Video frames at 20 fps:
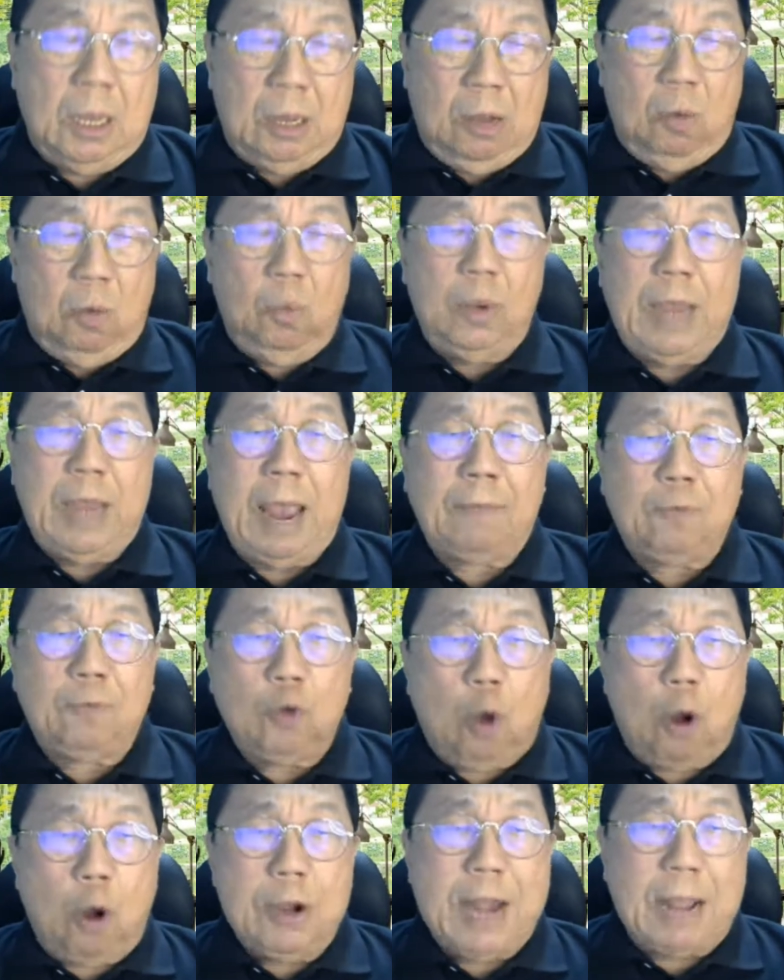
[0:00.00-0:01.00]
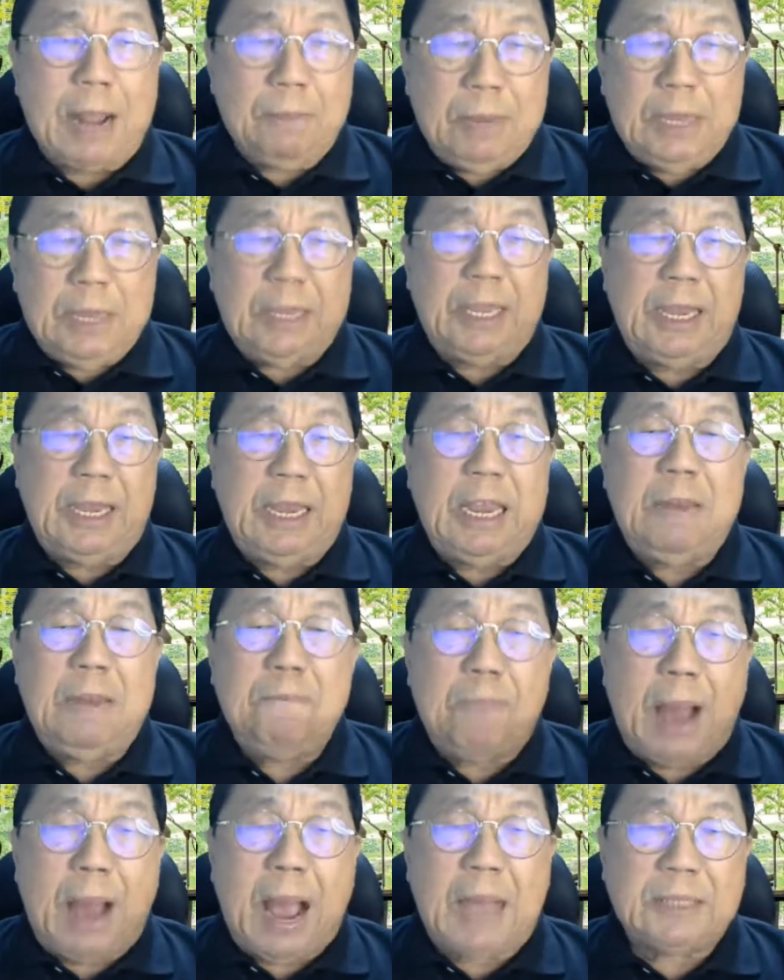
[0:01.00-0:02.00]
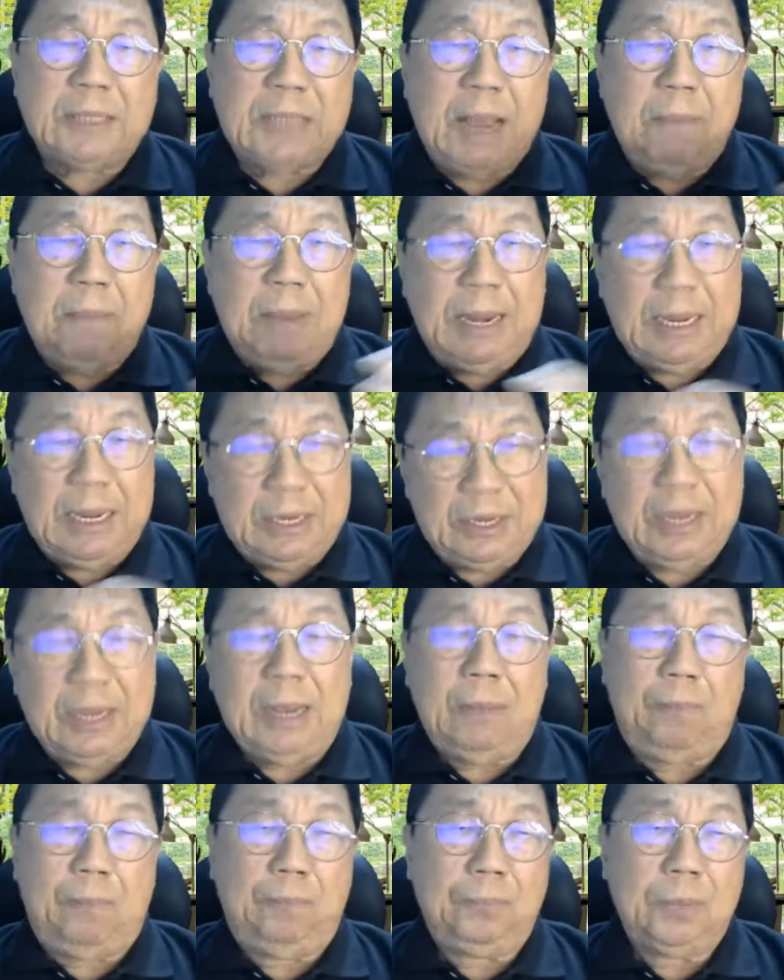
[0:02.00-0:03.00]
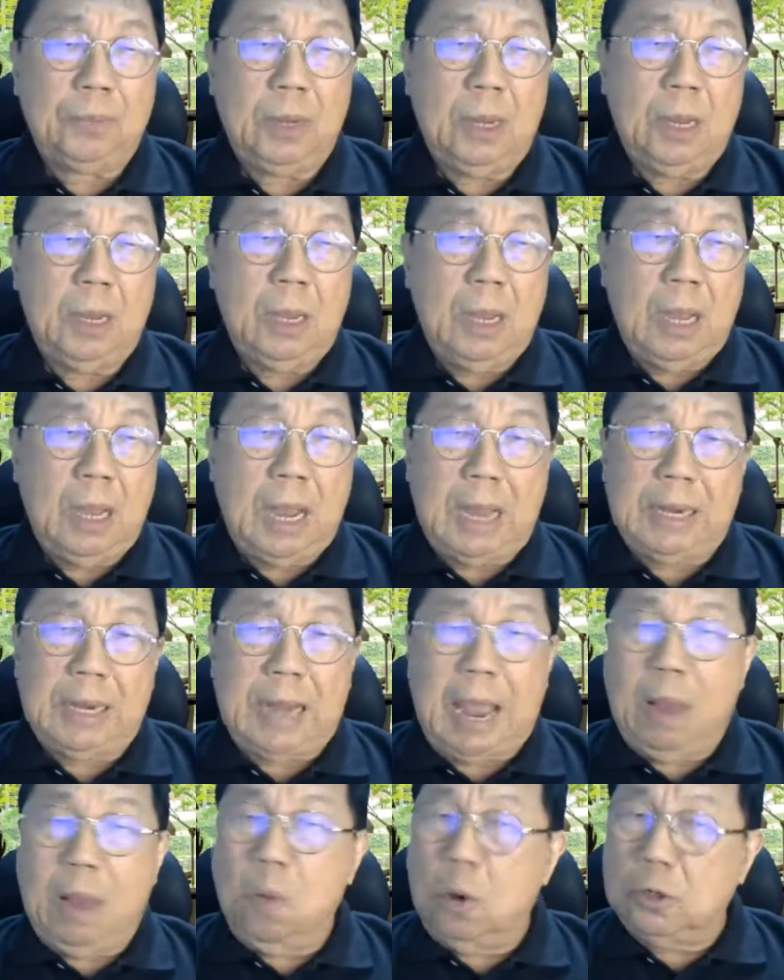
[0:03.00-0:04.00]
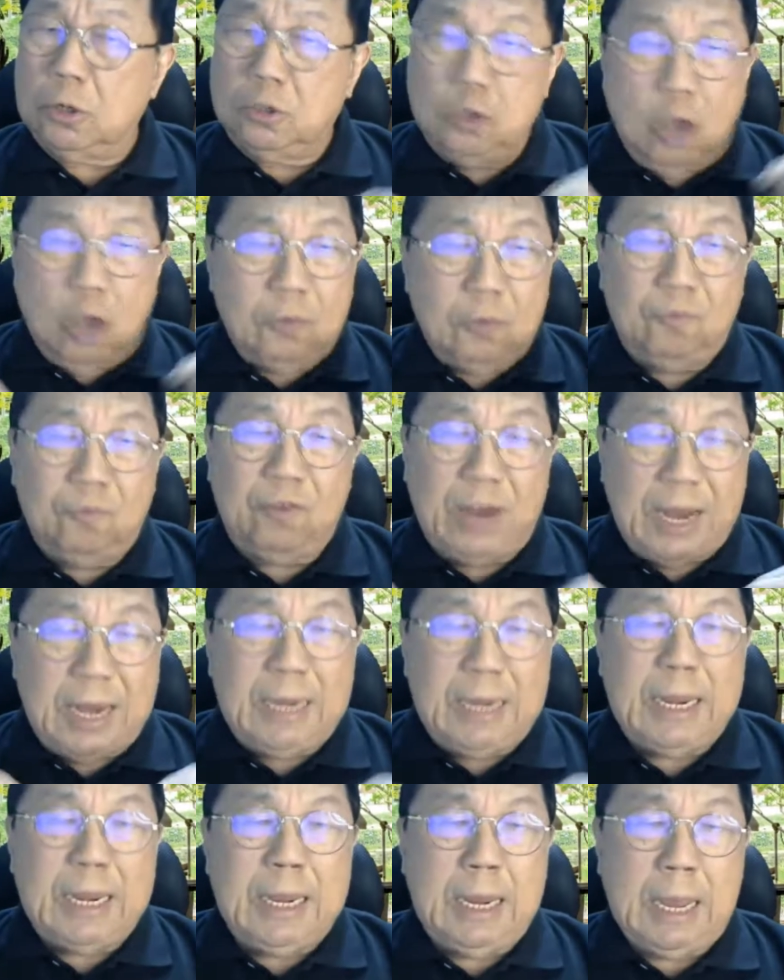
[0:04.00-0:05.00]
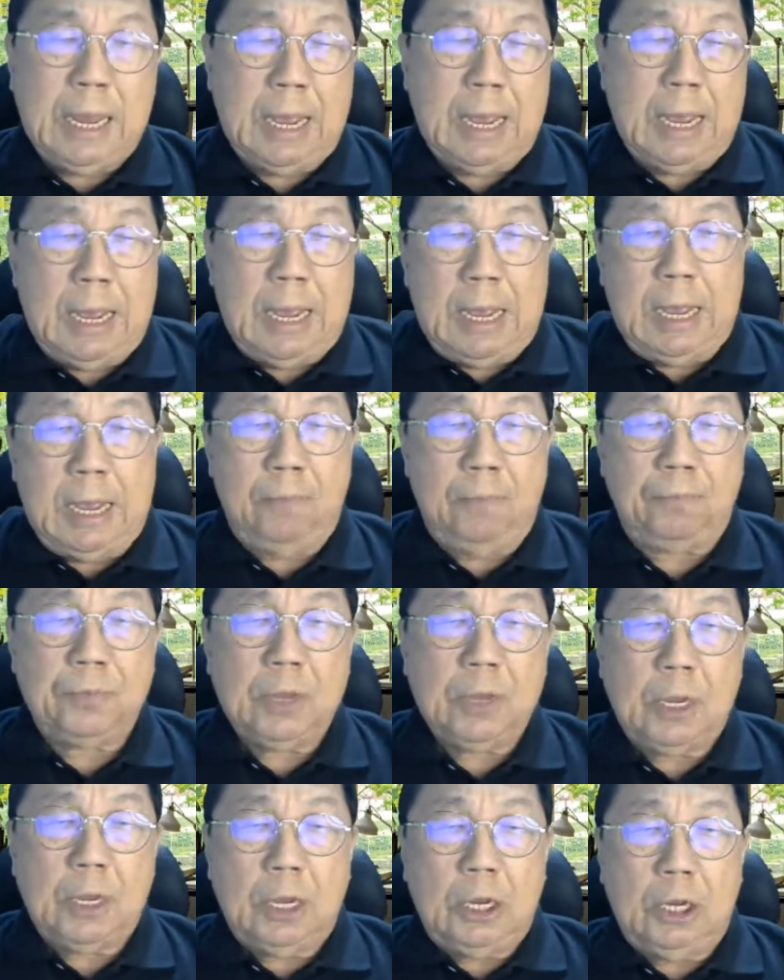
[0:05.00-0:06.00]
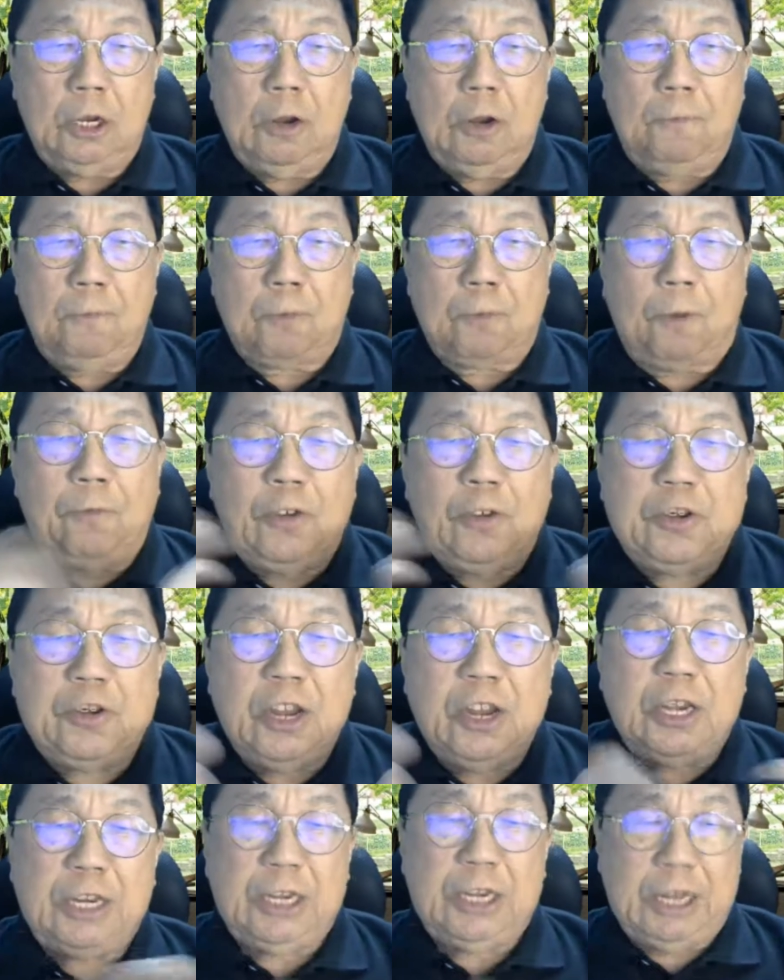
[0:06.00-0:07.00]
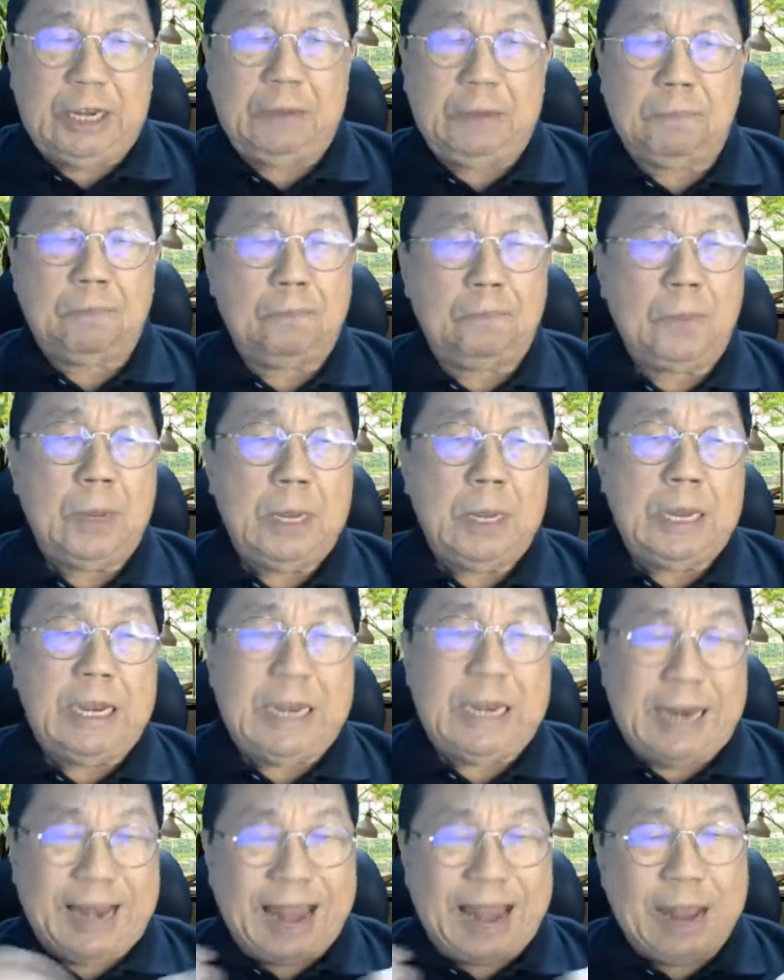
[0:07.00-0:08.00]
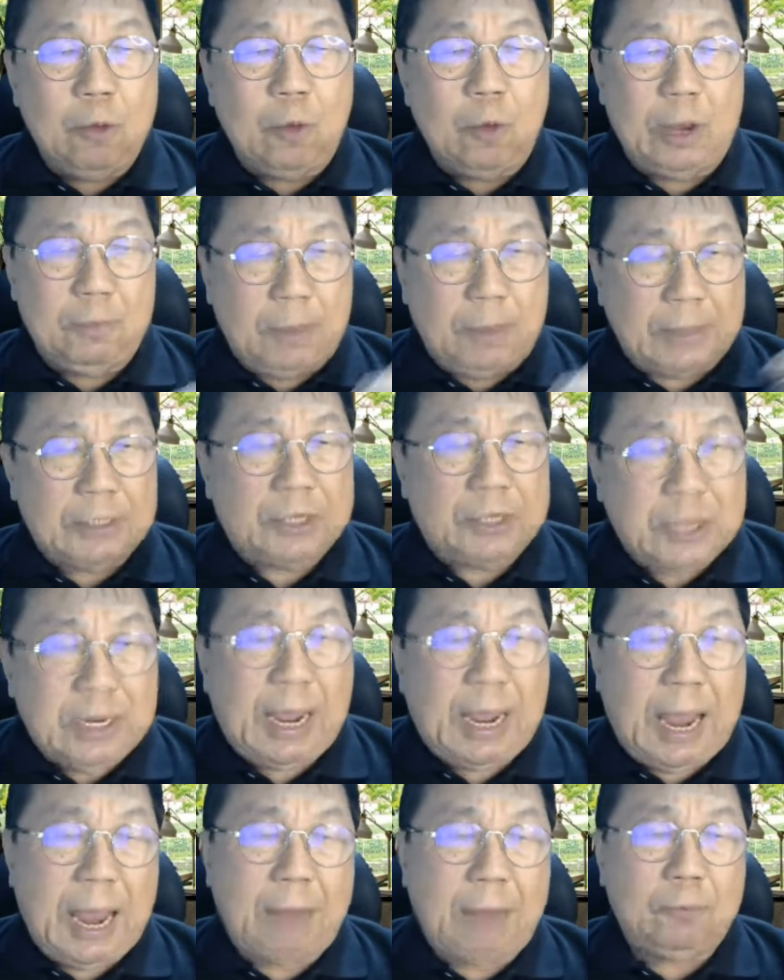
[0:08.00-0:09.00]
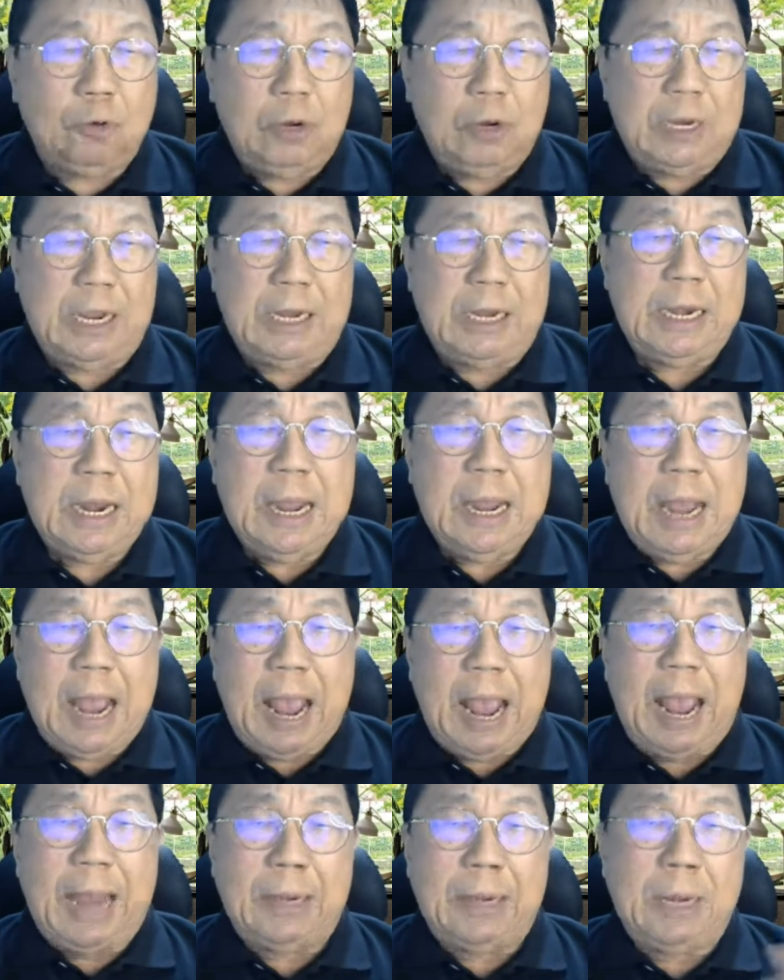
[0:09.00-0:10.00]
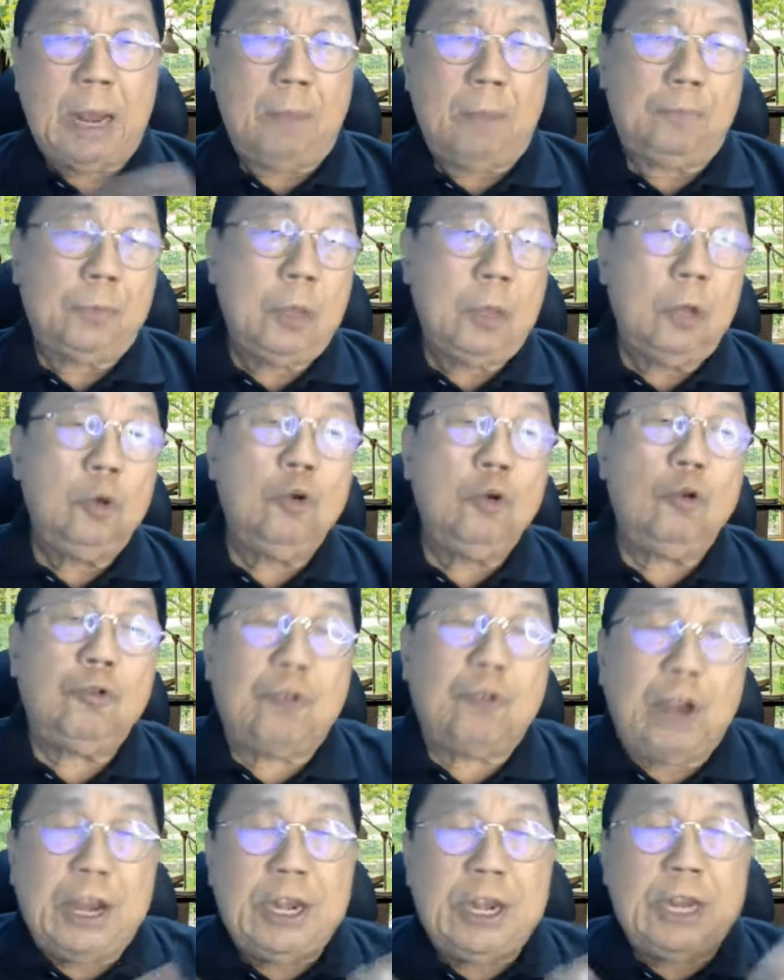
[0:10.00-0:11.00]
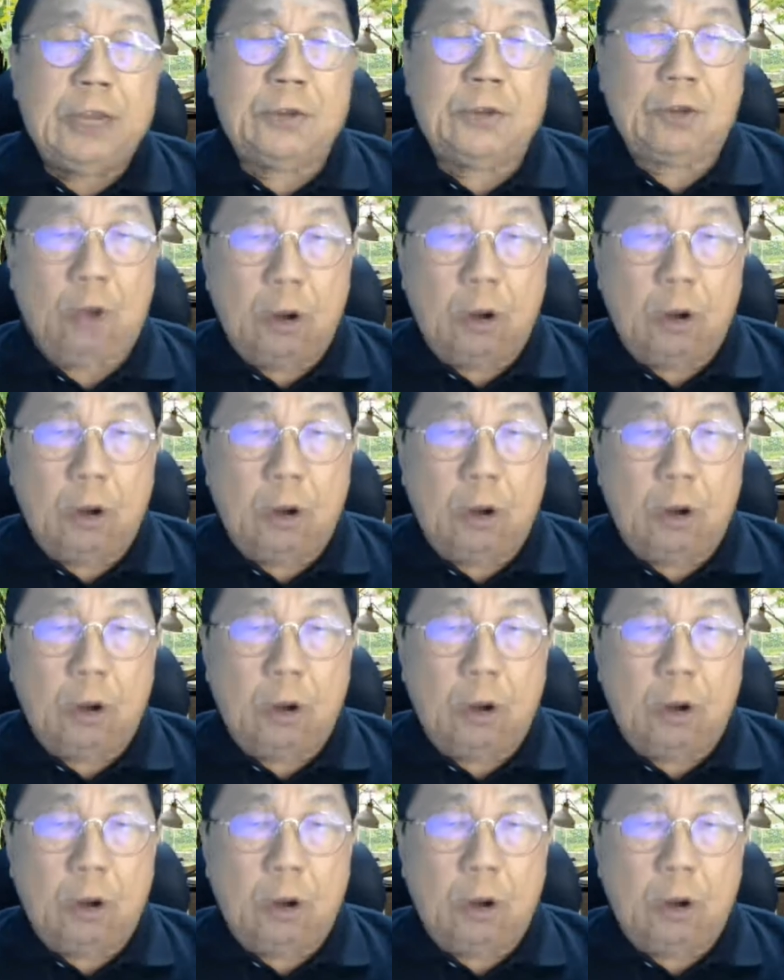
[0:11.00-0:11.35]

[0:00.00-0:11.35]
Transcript: we have to conduct meeting in Bahasa Malaysia. And I was not really, proficient in it, in the language, but still I had to learn and do trainings